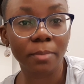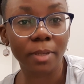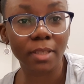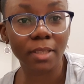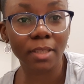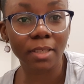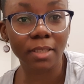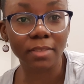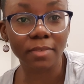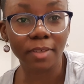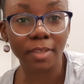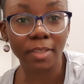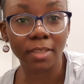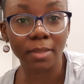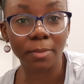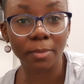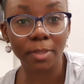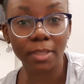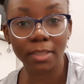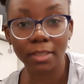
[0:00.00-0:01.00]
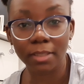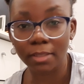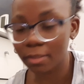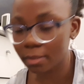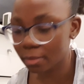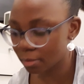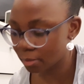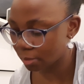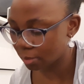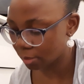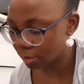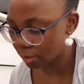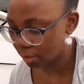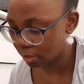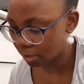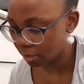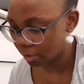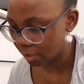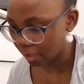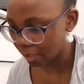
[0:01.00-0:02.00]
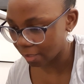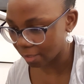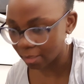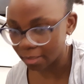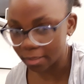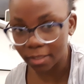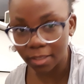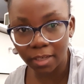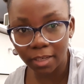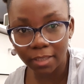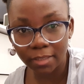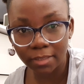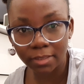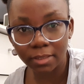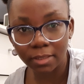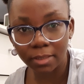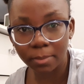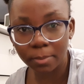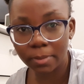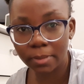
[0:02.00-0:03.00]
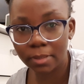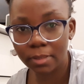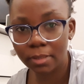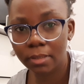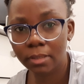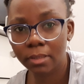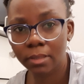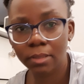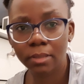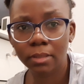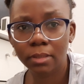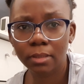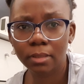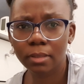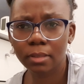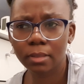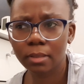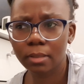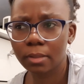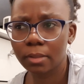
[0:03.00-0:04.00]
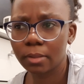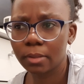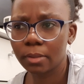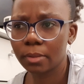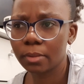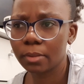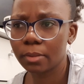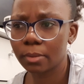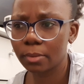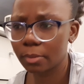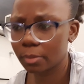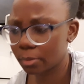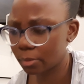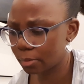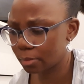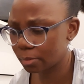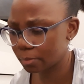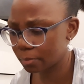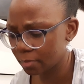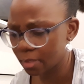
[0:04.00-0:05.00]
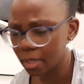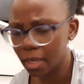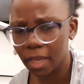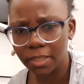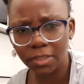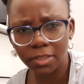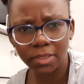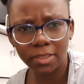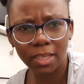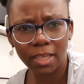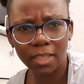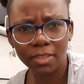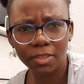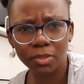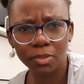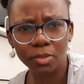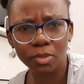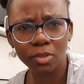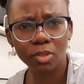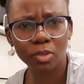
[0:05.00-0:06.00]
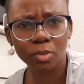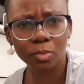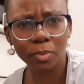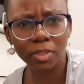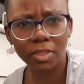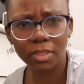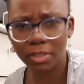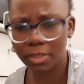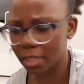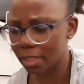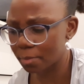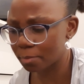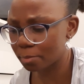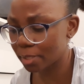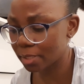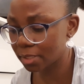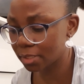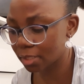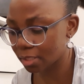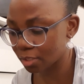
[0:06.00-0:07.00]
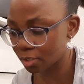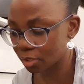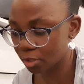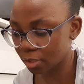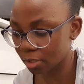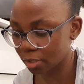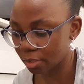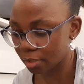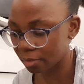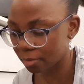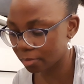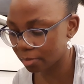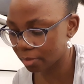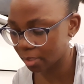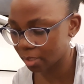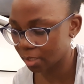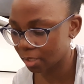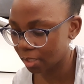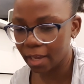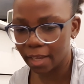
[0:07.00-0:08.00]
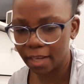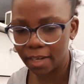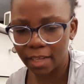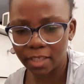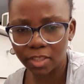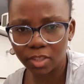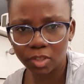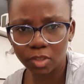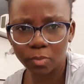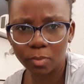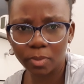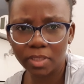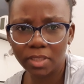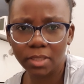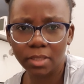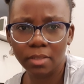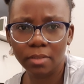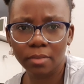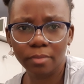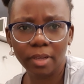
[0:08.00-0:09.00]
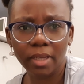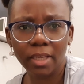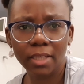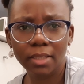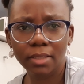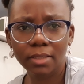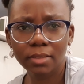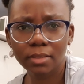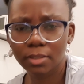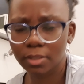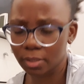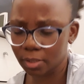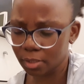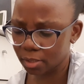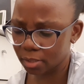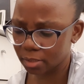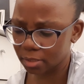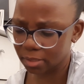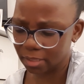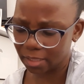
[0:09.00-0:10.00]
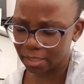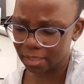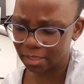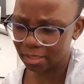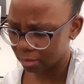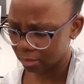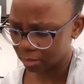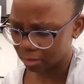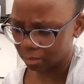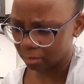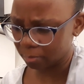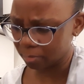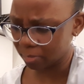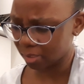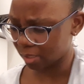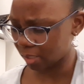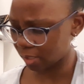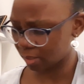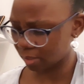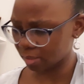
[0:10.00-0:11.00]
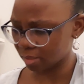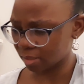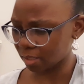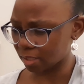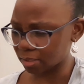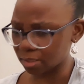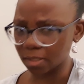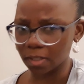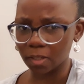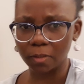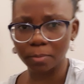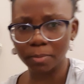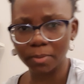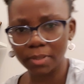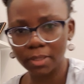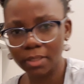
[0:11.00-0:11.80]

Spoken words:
think it's finally working. I think they're lining up. Oh, I just had to switch. I basically took it off and I switched the railing to the other side. And I think that's helped.